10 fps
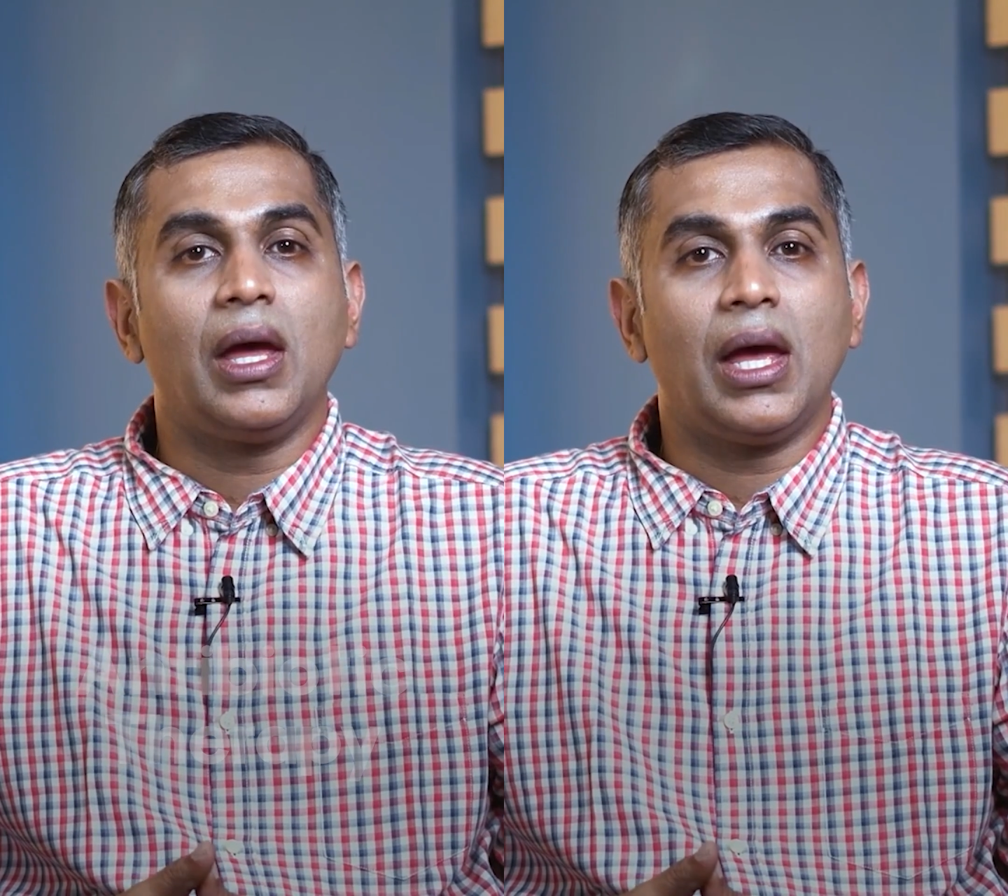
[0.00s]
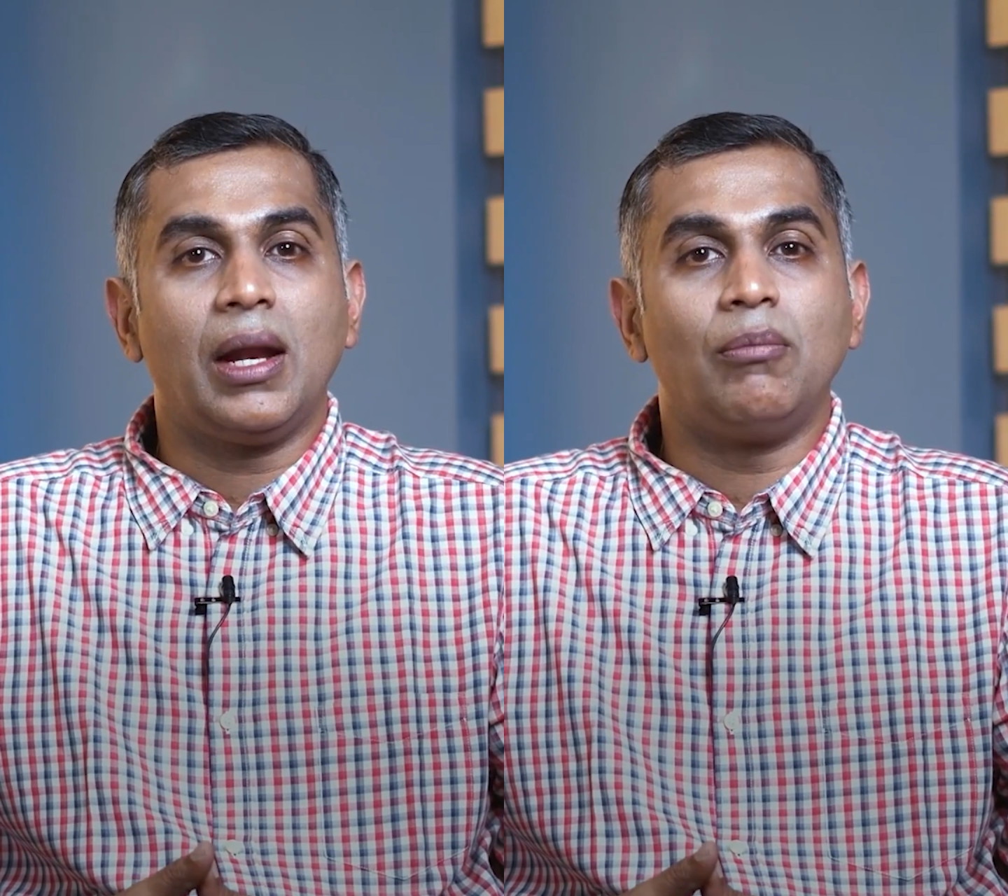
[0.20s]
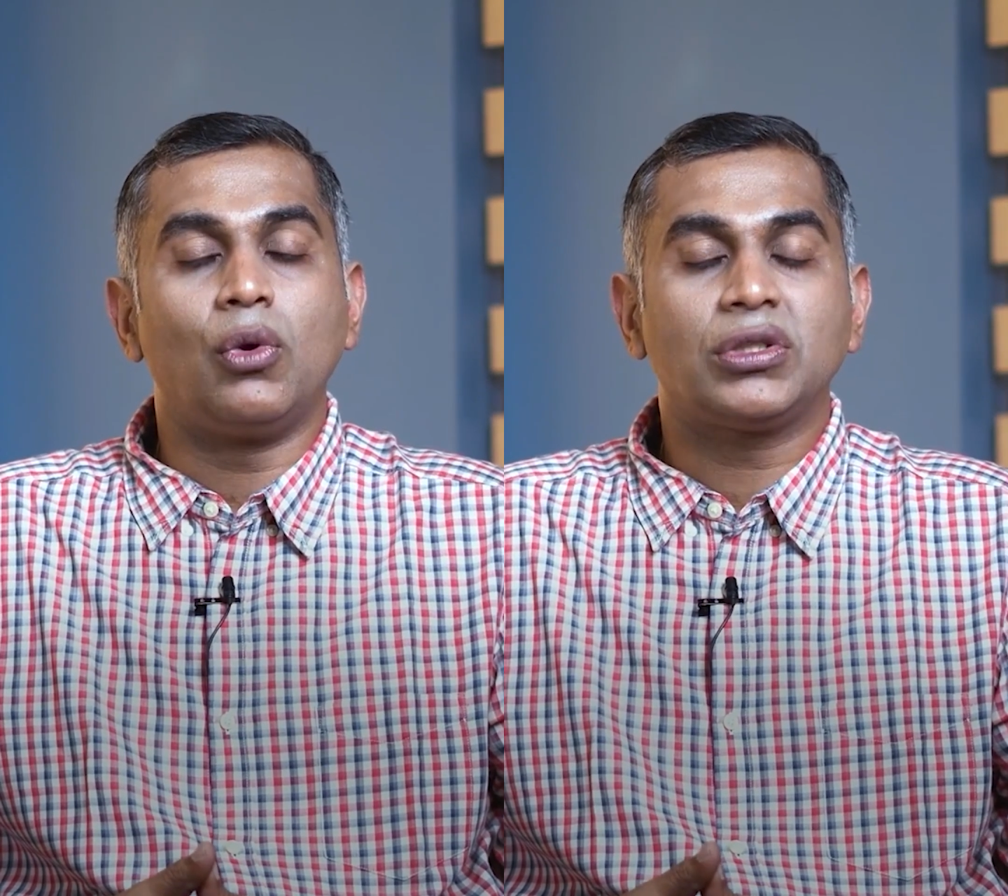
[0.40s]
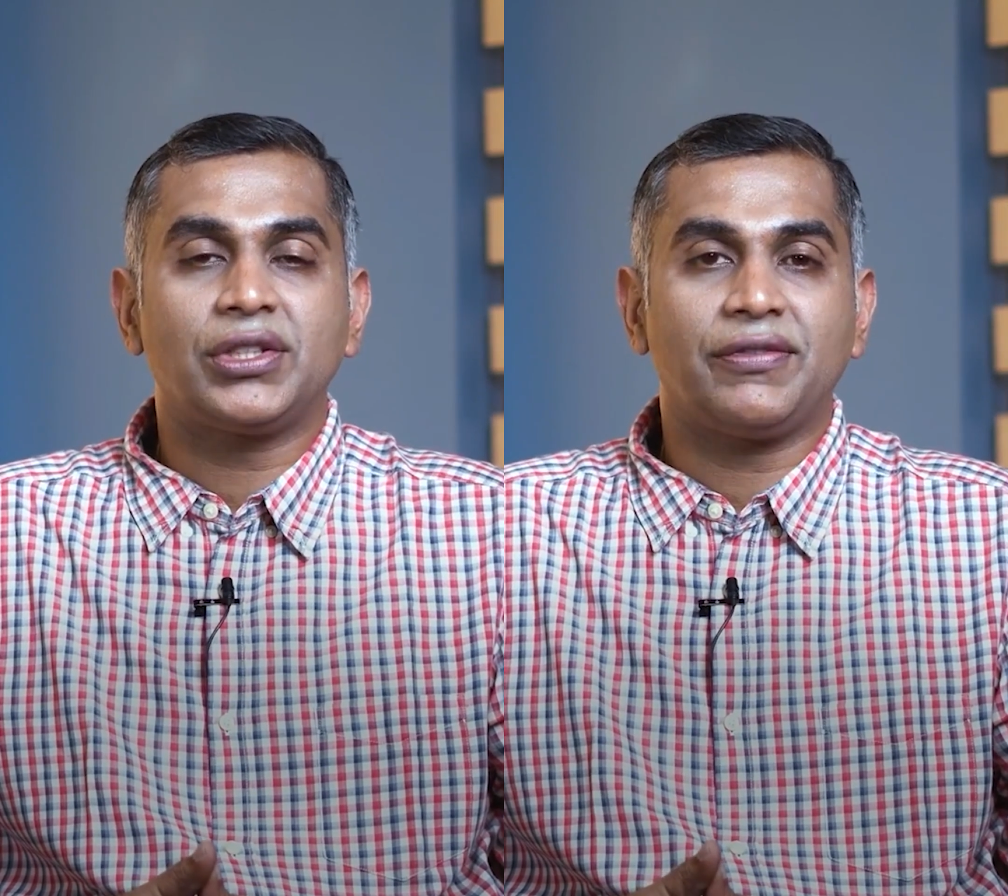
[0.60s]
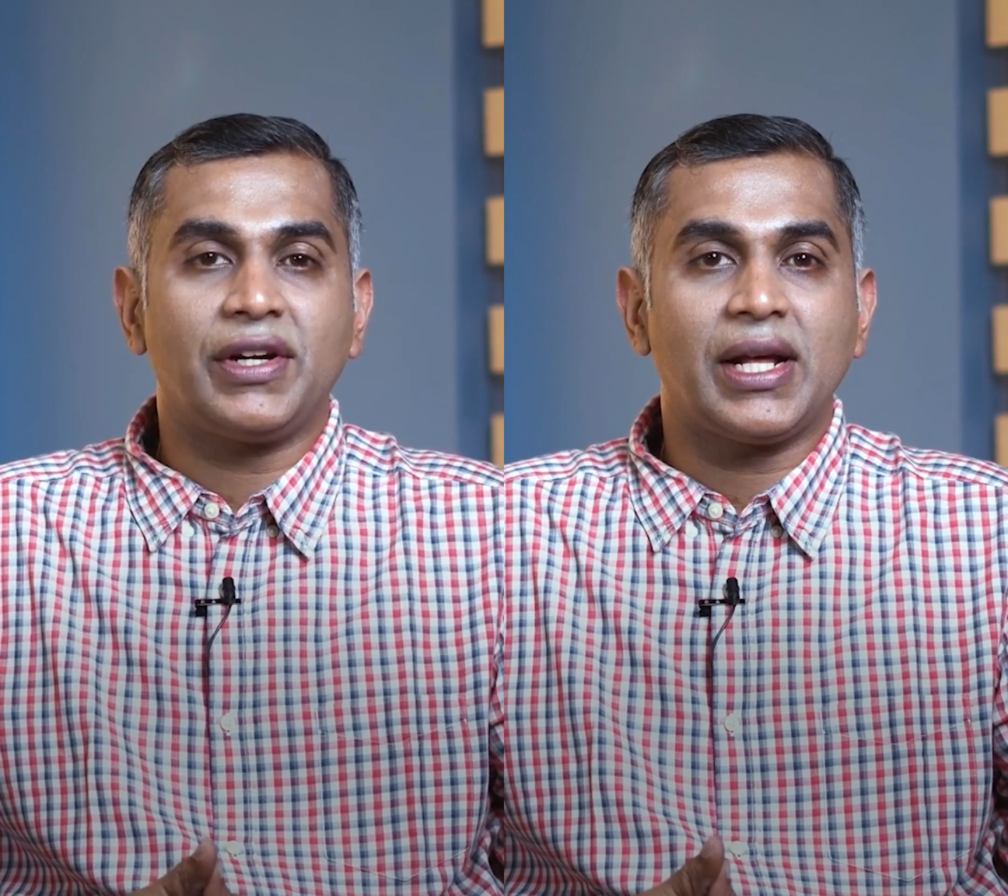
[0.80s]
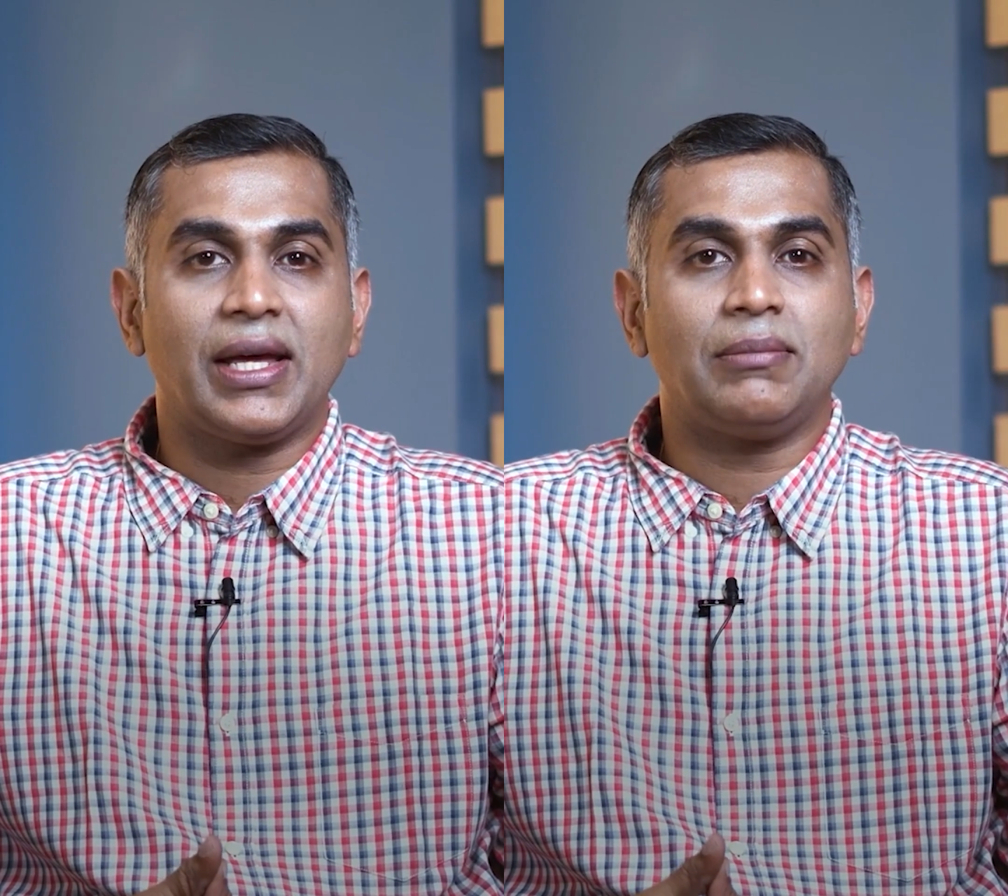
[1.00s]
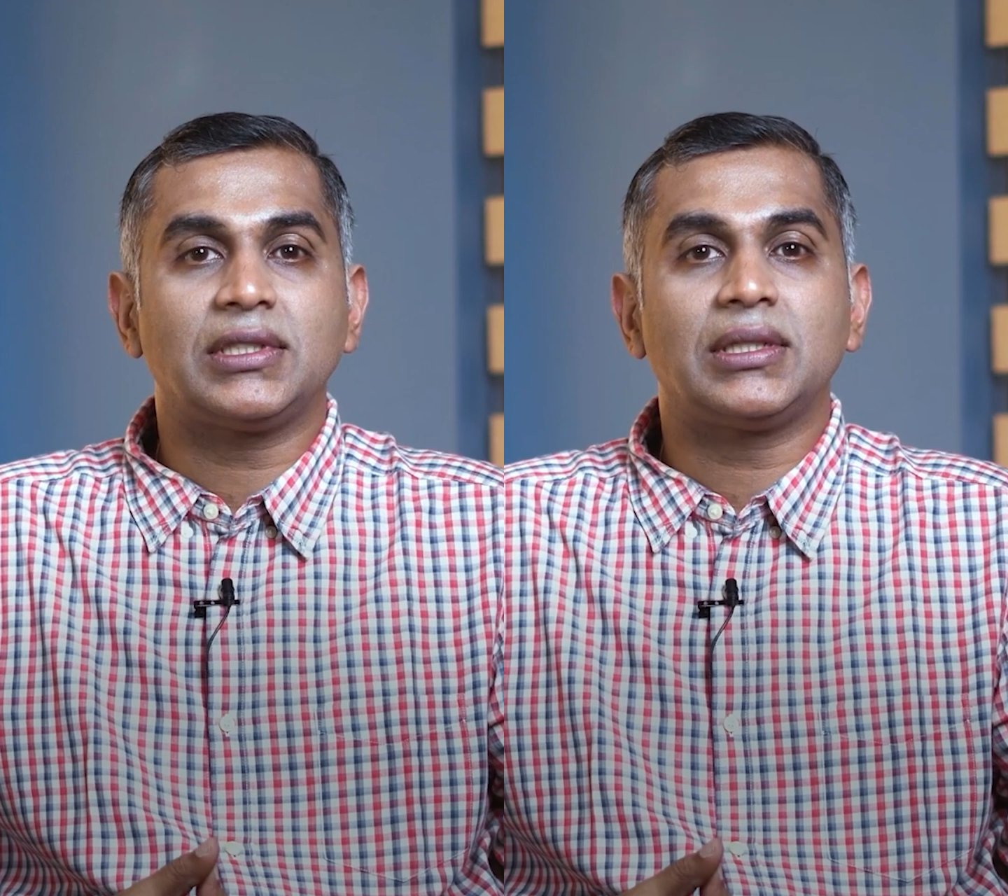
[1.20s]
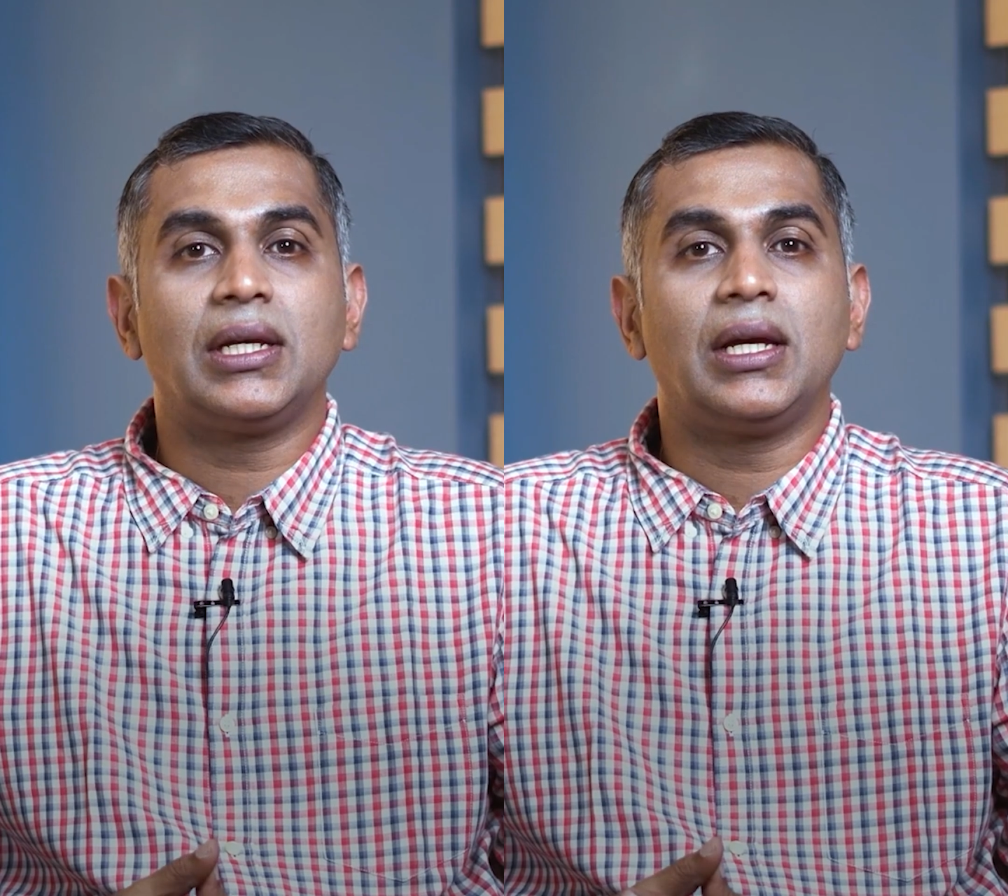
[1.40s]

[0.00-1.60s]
And most of the times,